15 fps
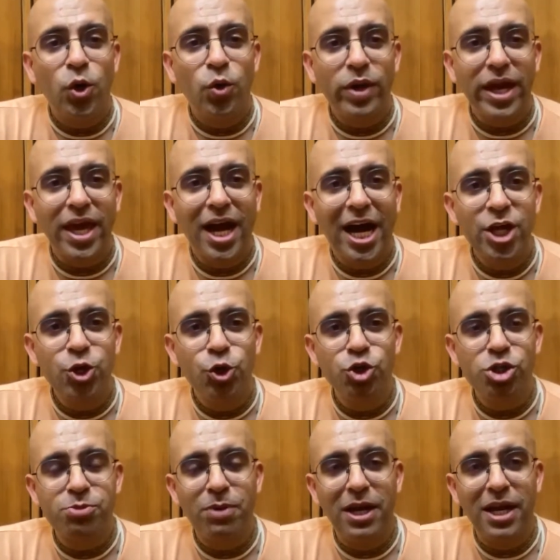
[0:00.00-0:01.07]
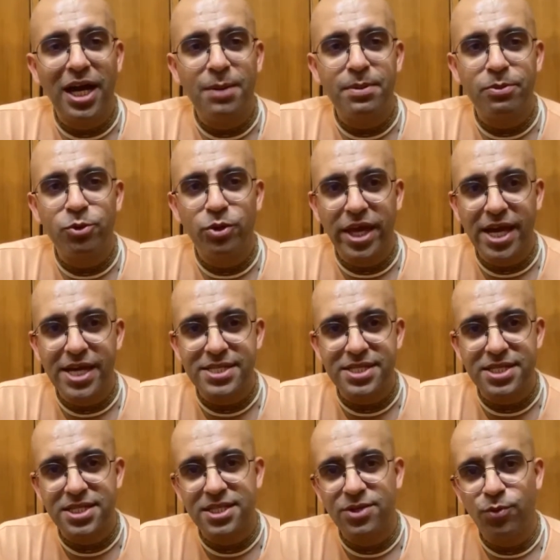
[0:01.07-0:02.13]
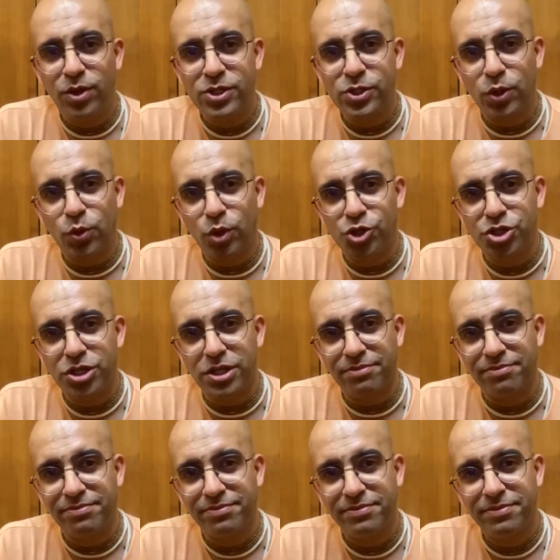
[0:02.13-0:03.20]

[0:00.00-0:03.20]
Okay, Ayush Bhalla, Prabhu. Yes. What's your question?